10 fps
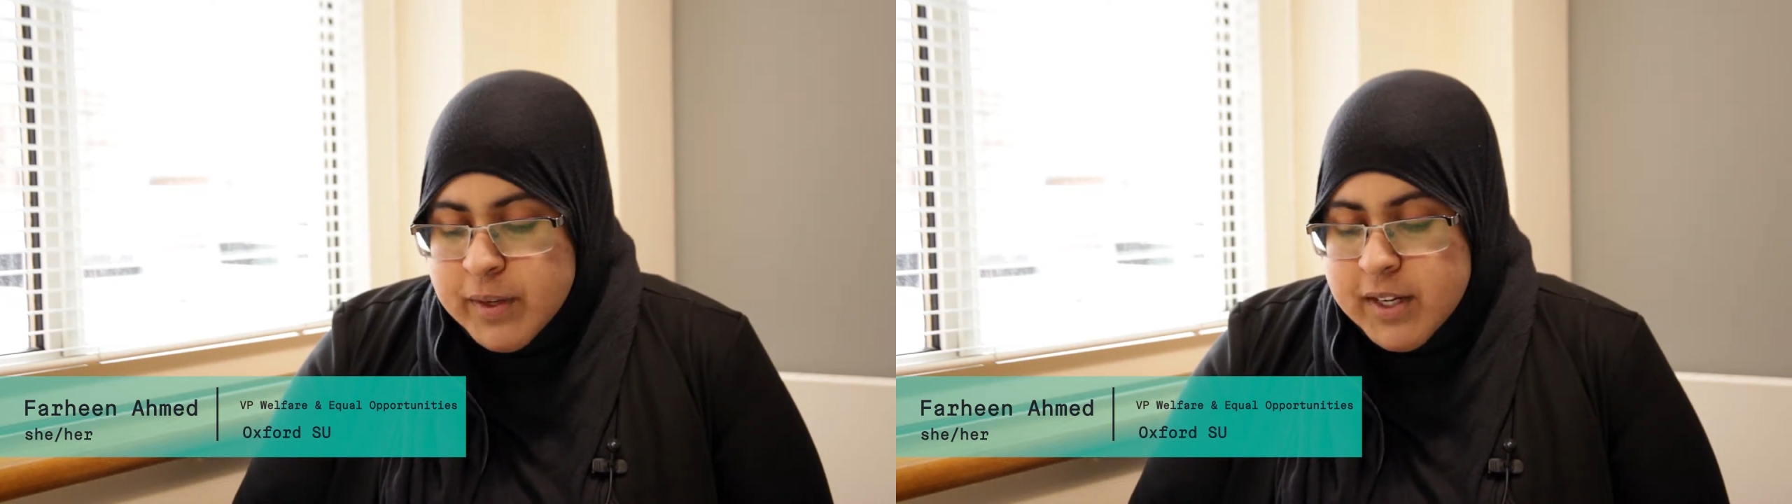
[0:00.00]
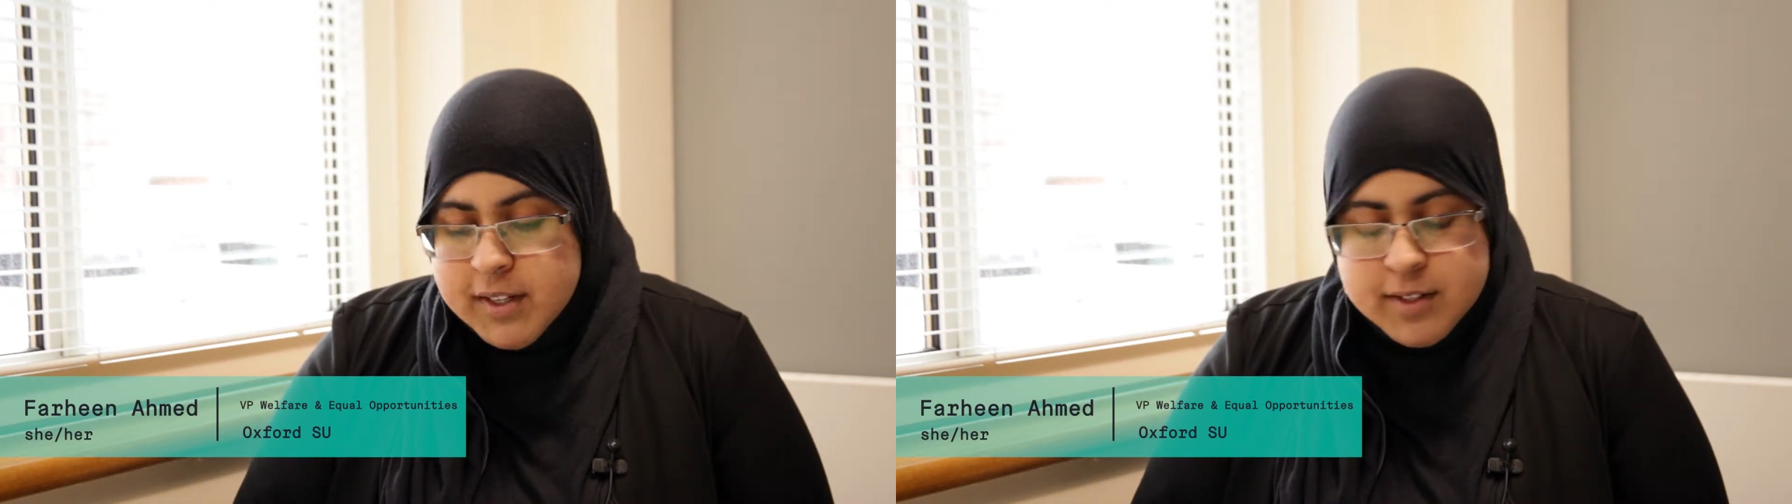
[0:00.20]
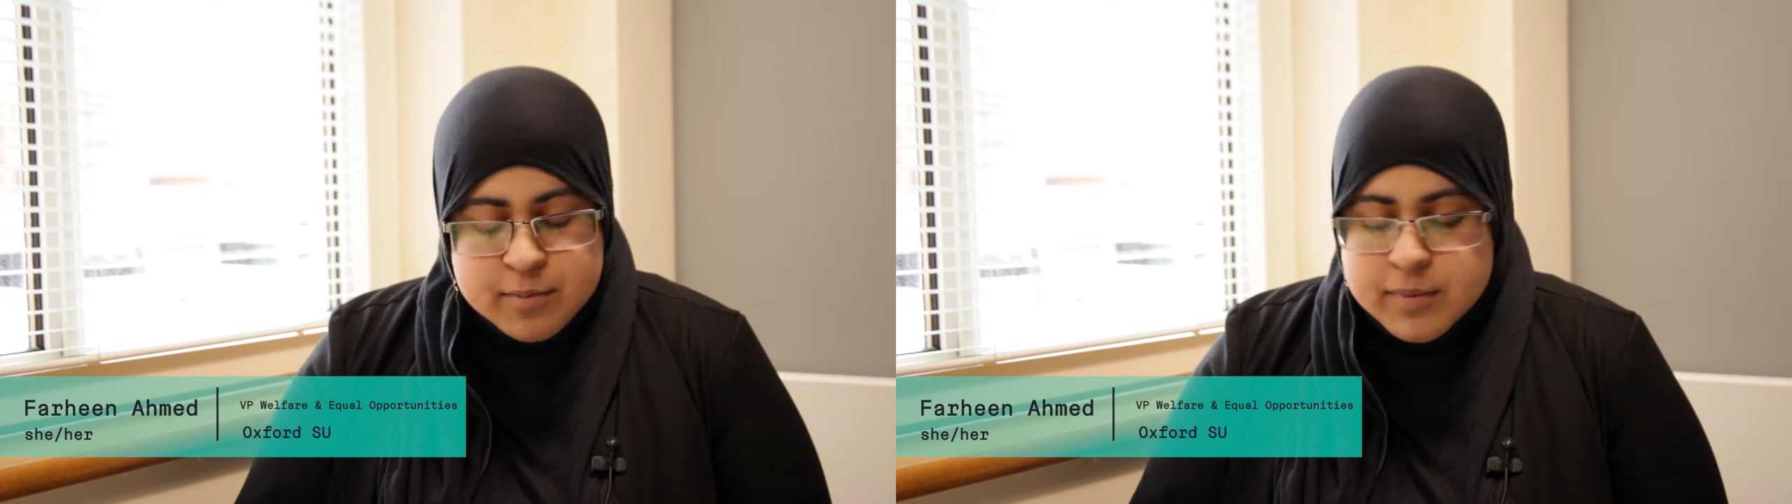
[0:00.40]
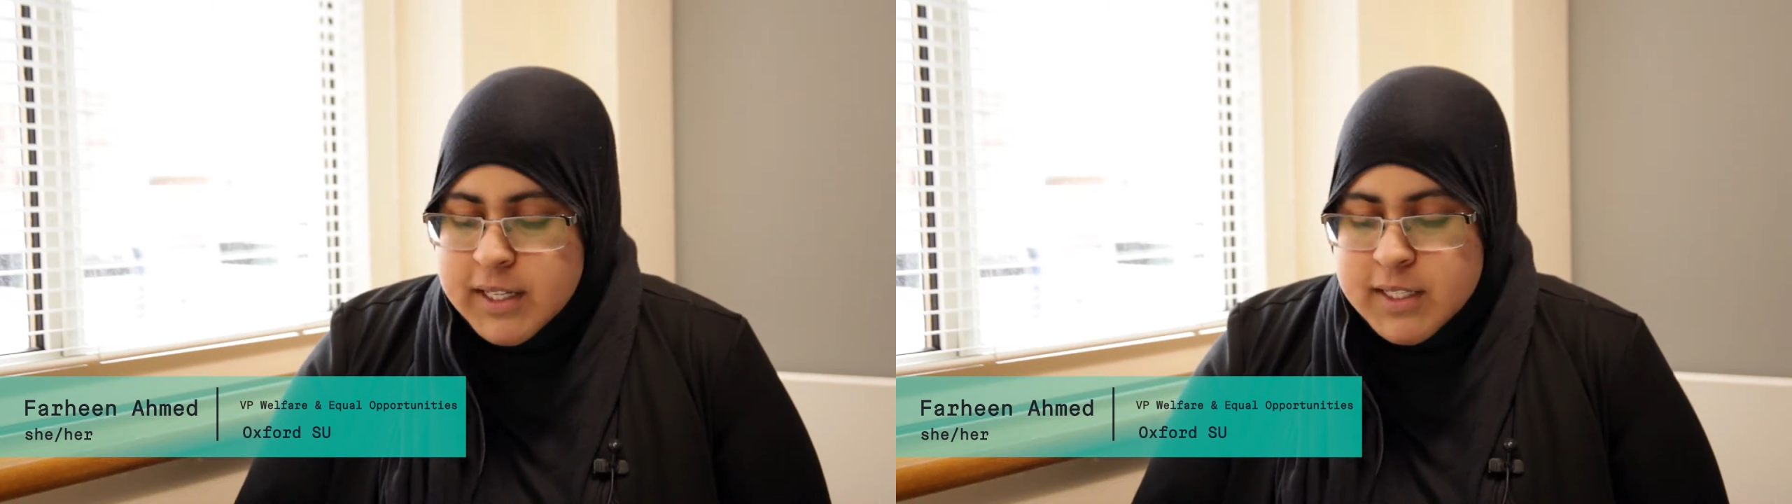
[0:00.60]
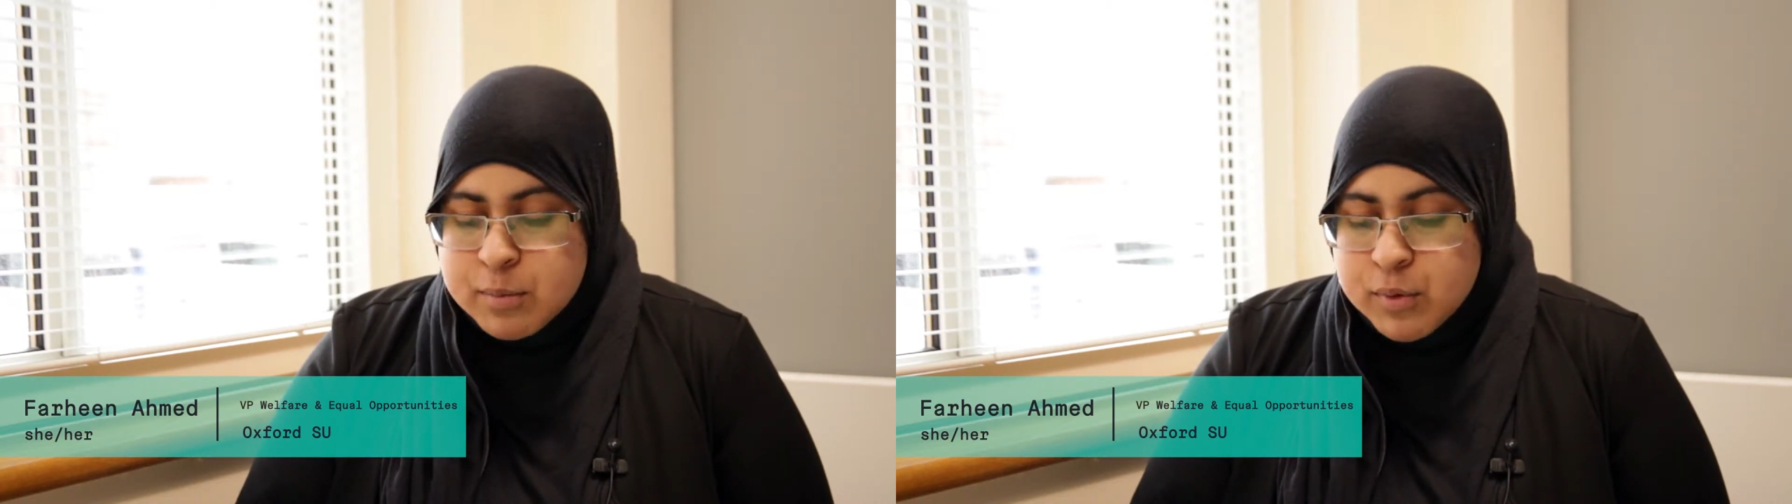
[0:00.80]
and
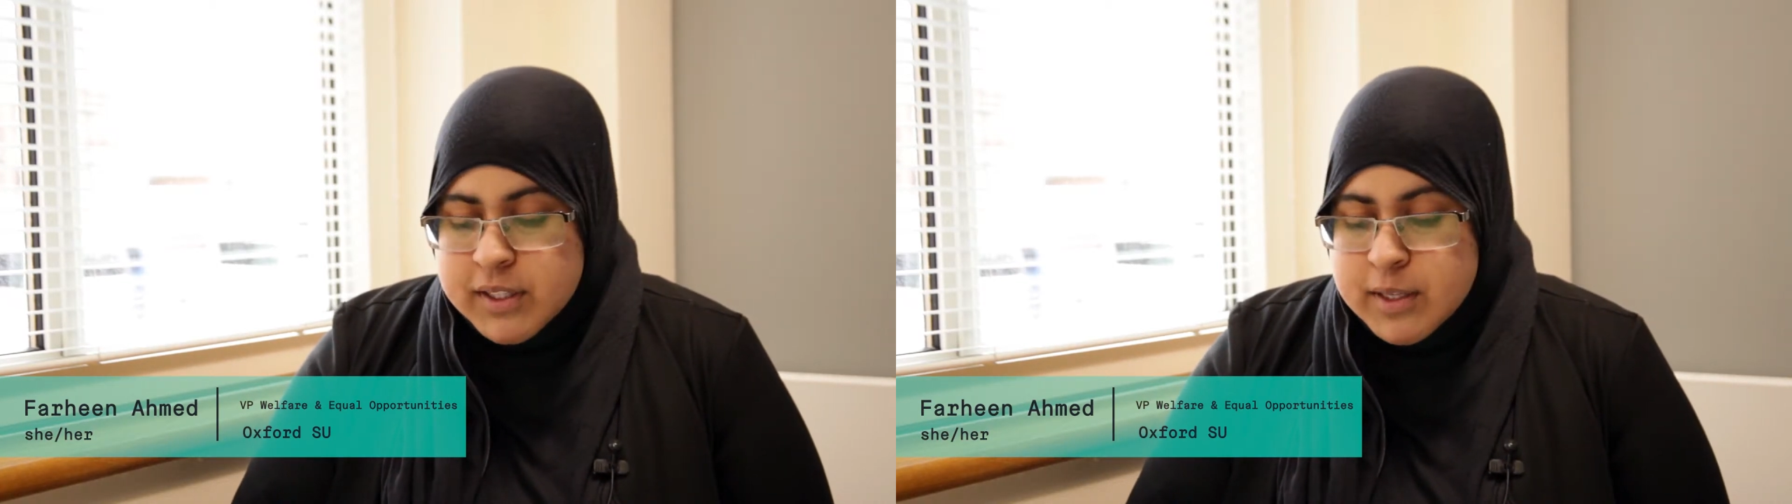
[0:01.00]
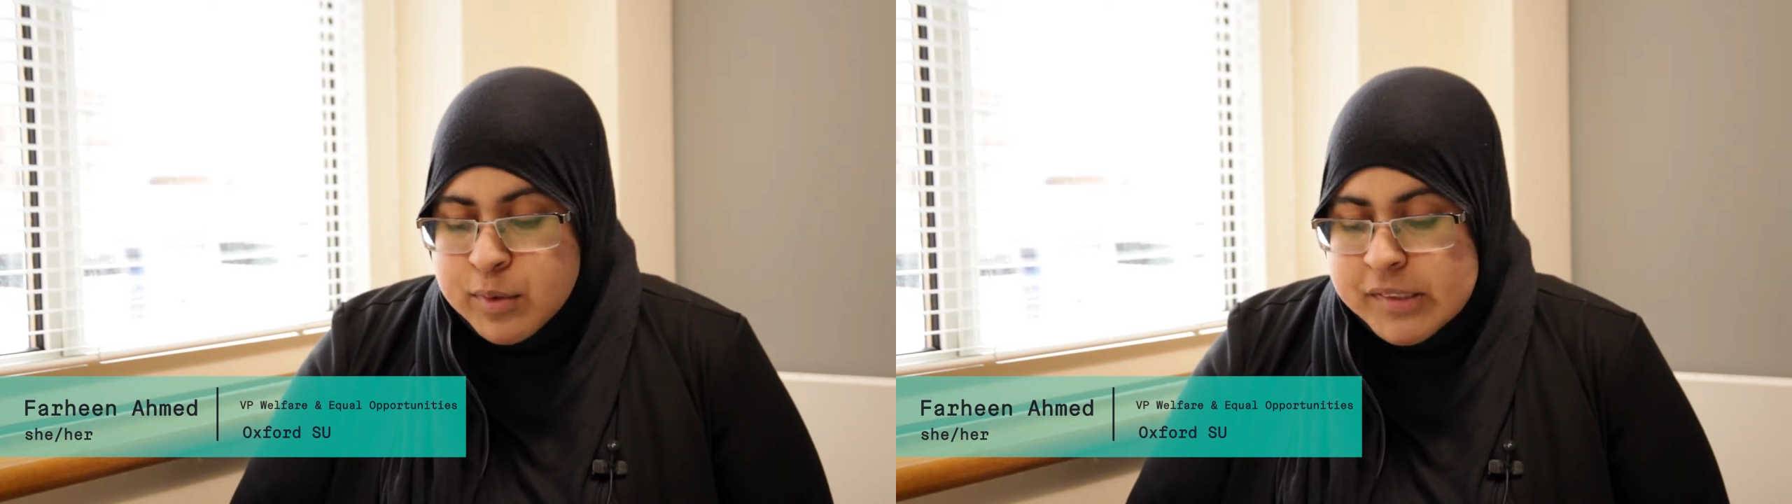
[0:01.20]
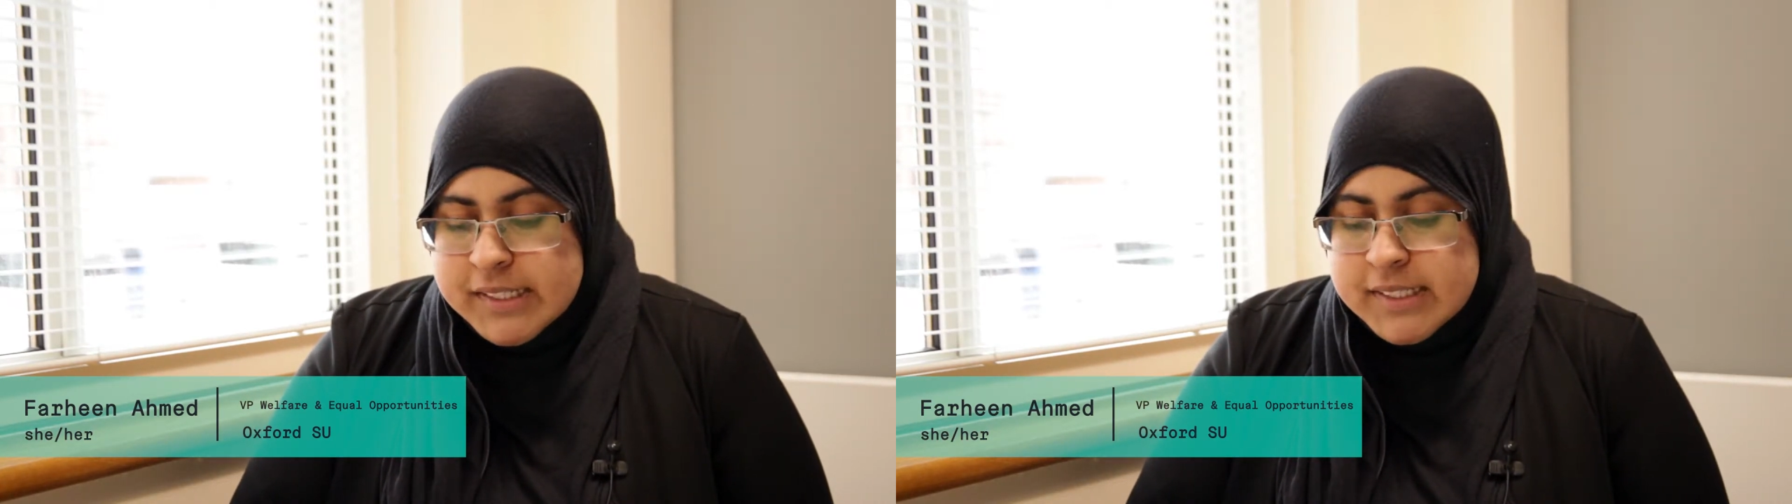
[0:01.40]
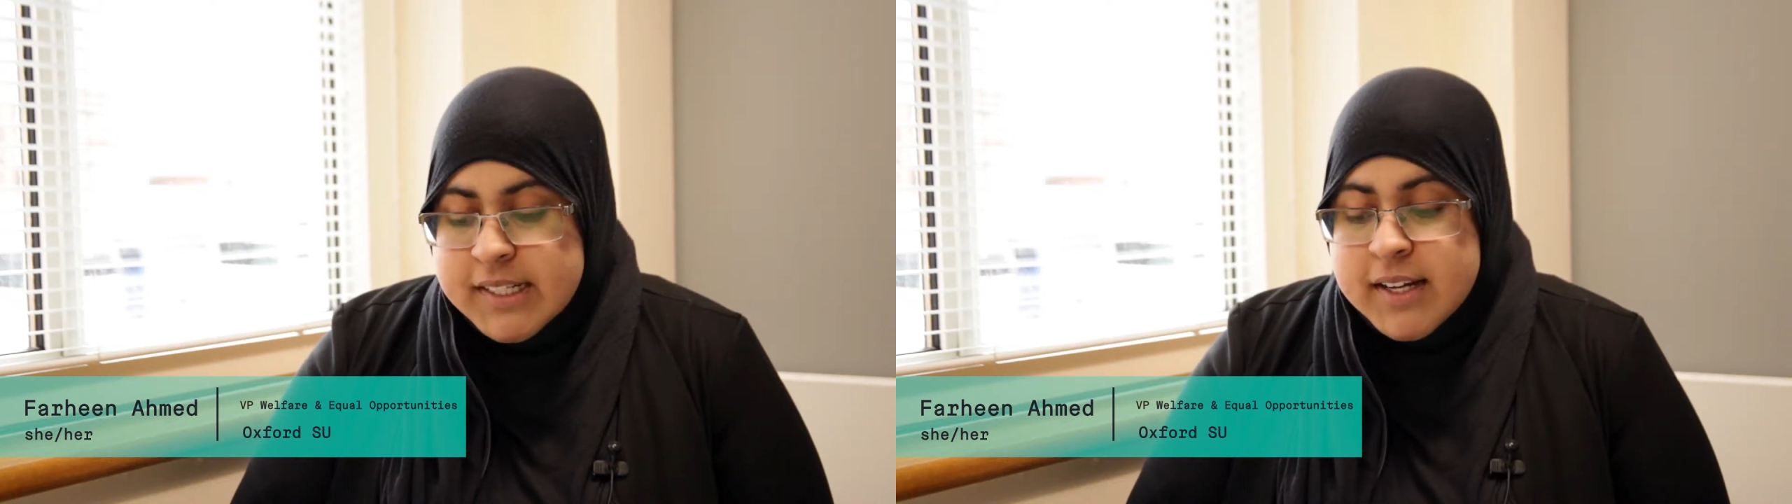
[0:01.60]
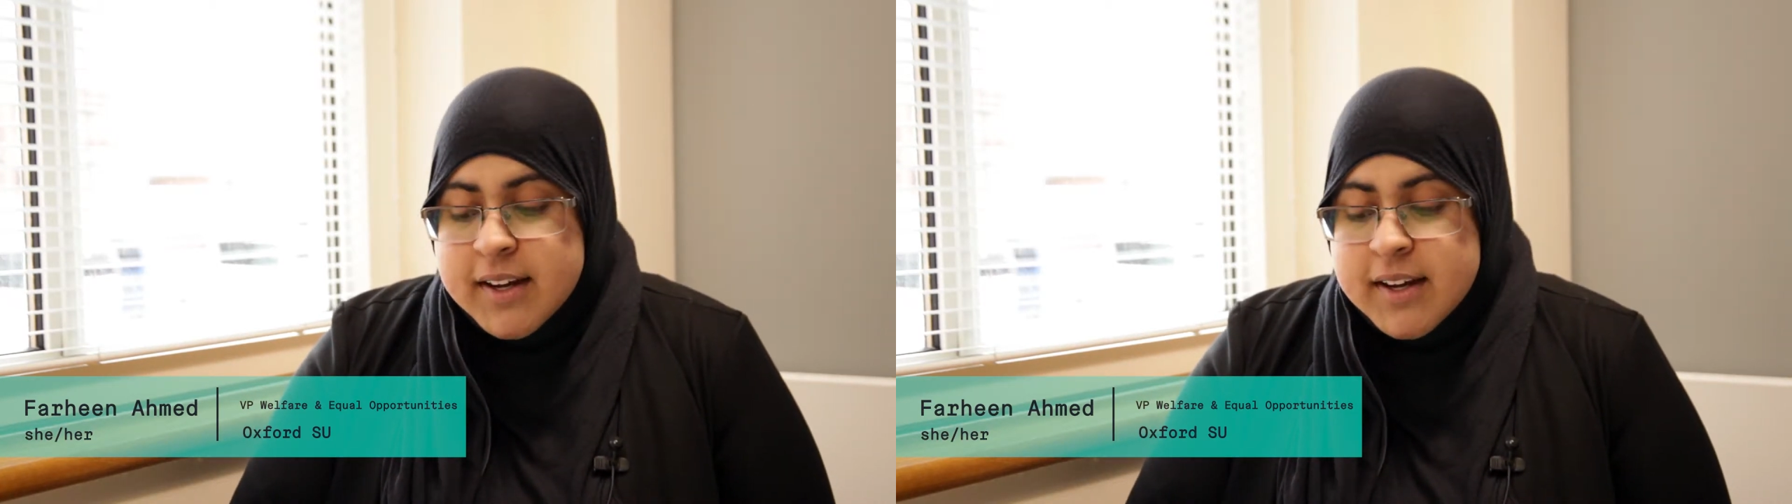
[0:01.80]
like supporting that process.